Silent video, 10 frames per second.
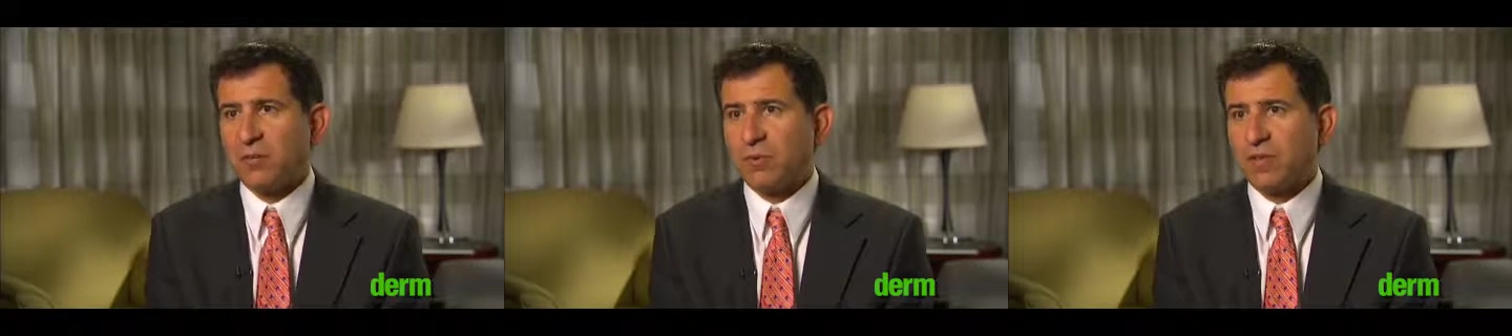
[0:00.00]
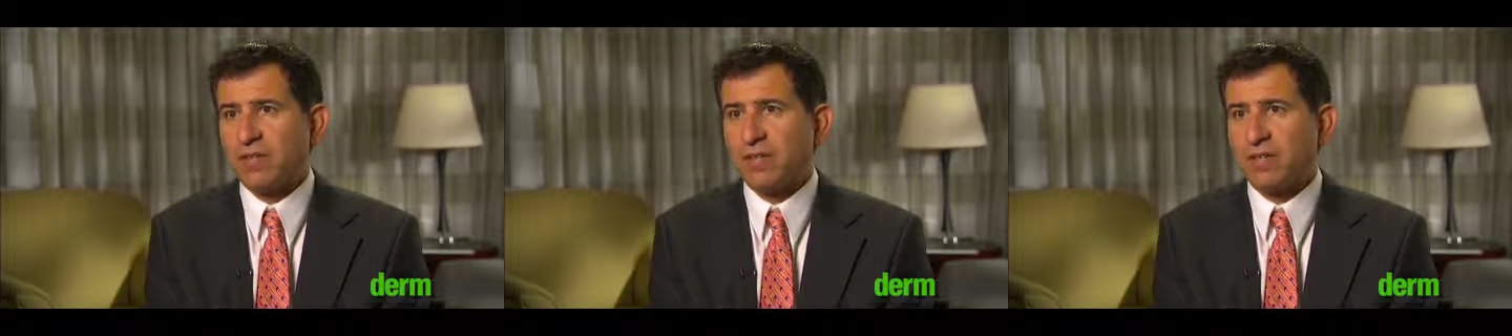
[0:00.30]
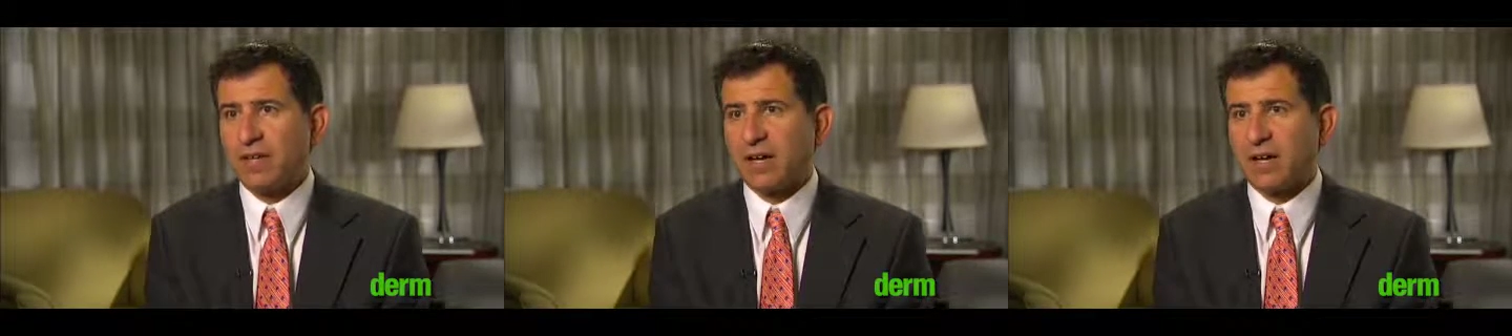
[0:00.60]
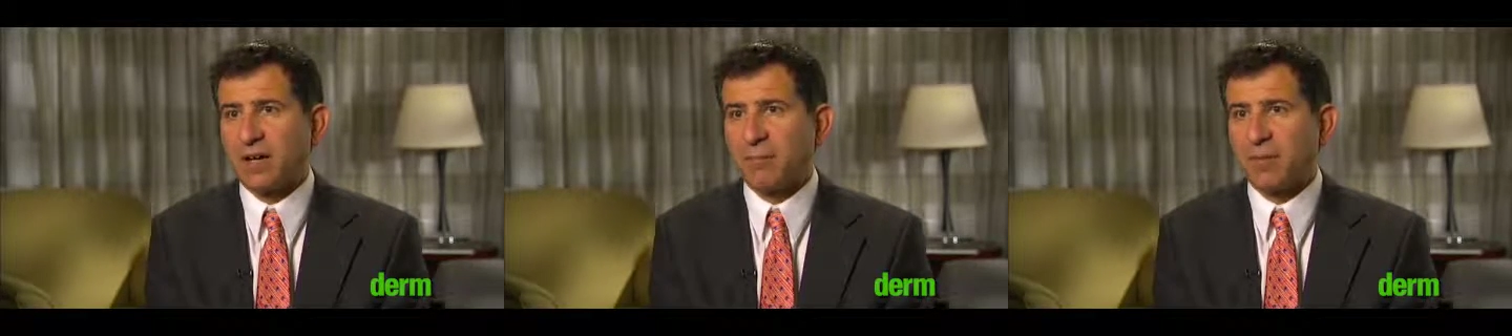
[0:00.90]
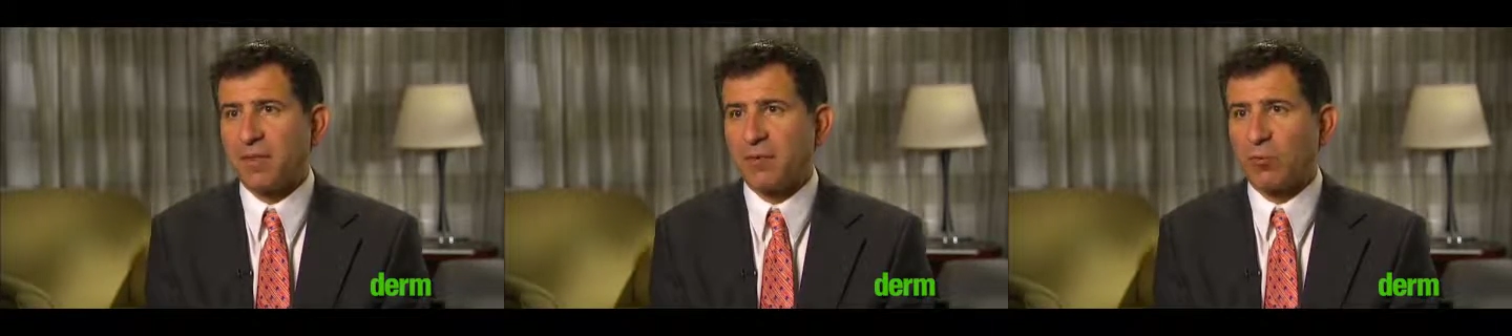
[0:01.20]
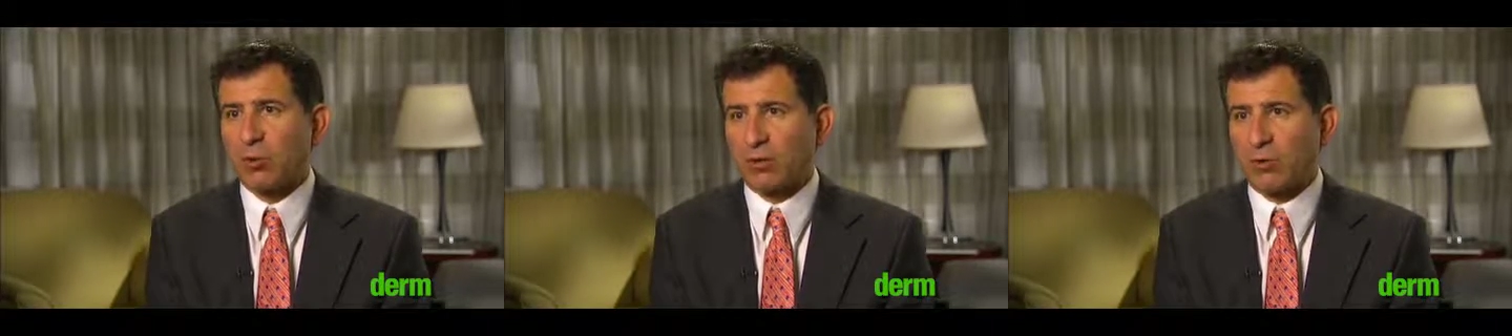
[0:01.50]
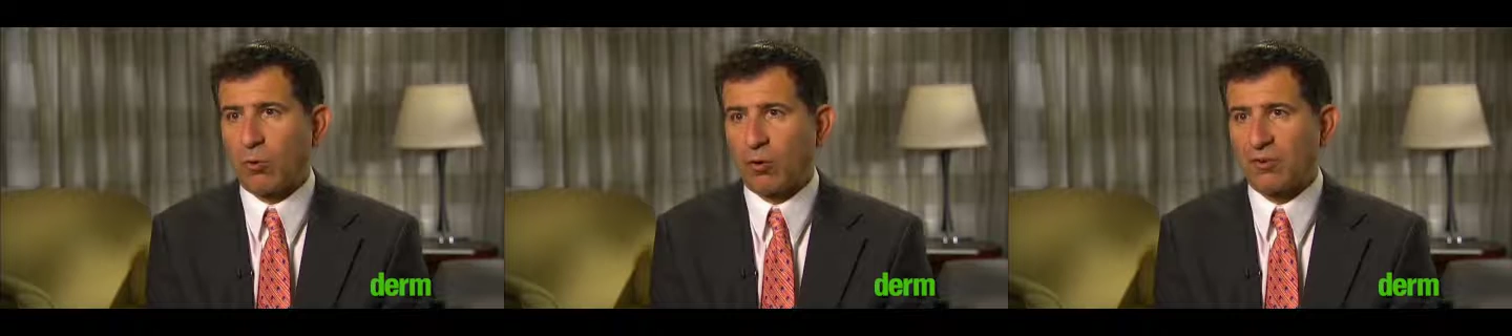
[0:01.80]
Really, the
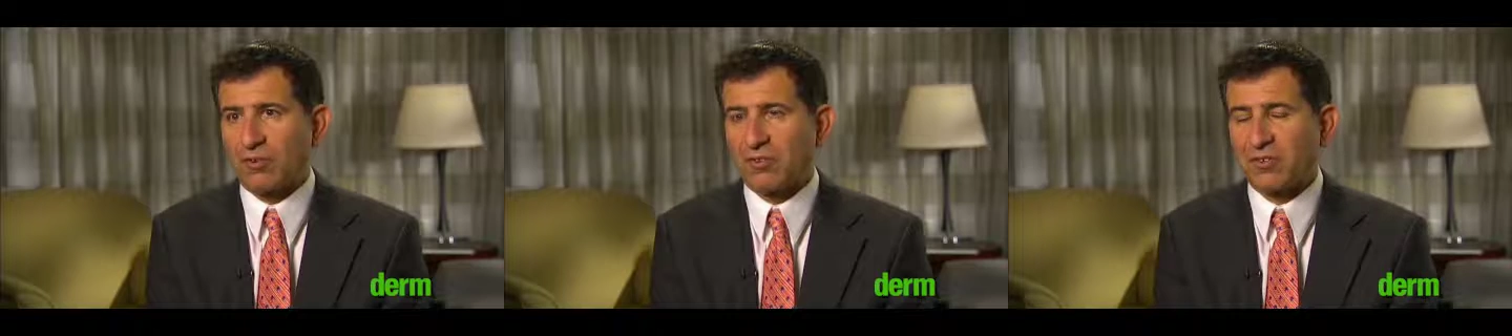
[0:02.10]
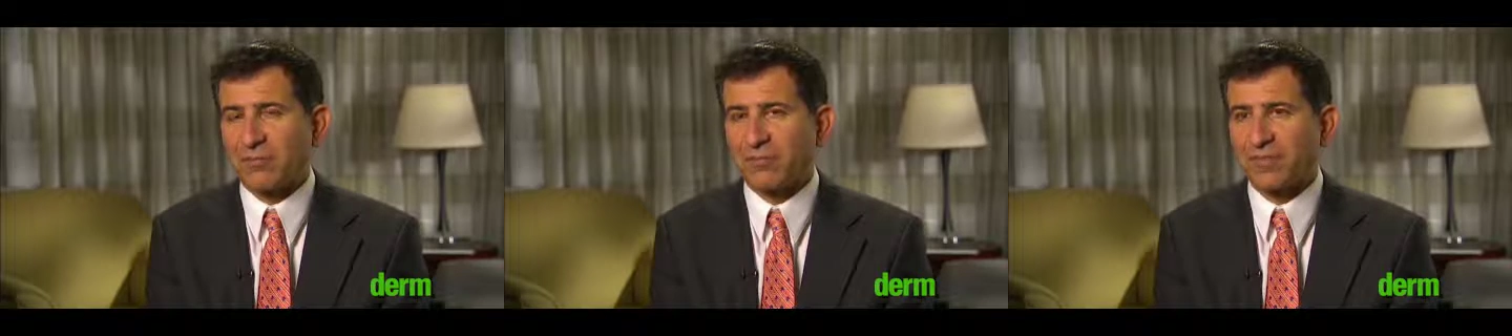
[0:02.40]
workhorse